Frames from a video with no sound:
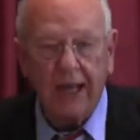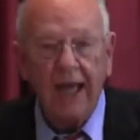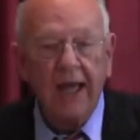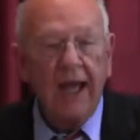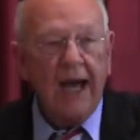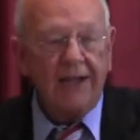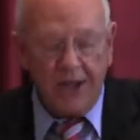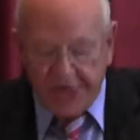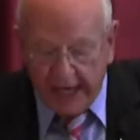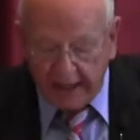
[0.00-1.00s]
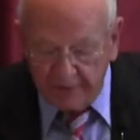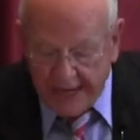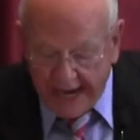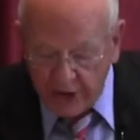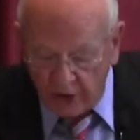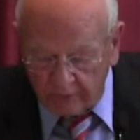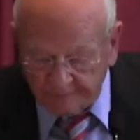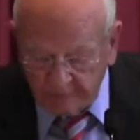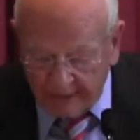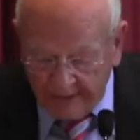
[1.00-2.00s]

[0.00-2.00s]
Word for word: you to, to think of Daniel,